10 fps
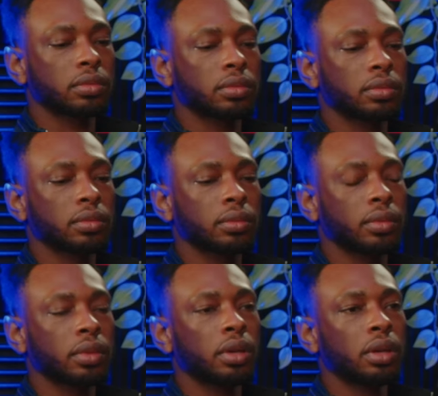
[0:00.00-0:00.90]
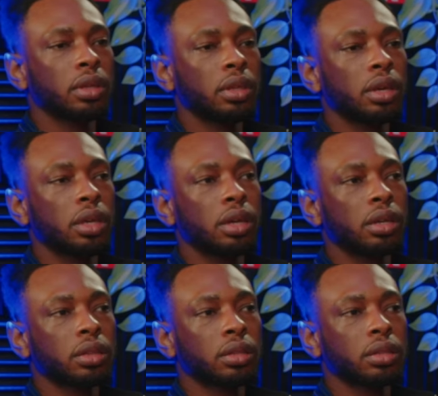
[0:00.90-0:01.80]

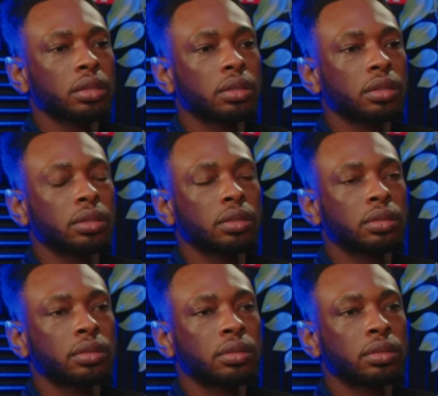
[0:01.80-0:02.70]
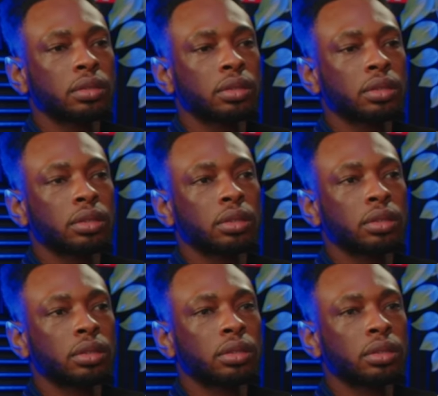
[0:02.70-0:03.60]

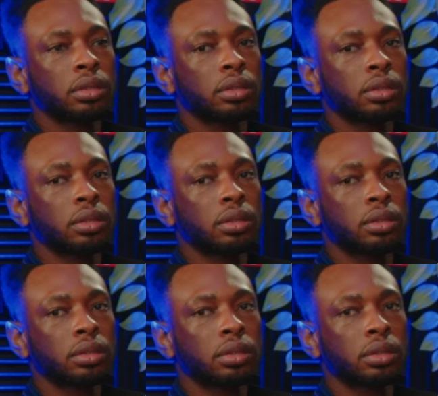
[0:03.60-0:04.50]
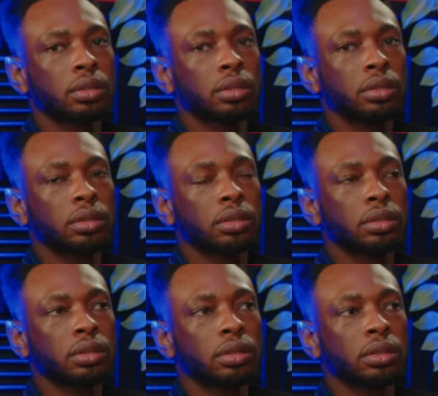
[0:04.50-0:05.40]

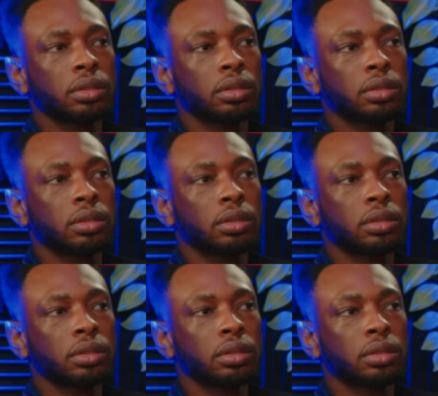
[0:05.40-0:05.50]
(silent)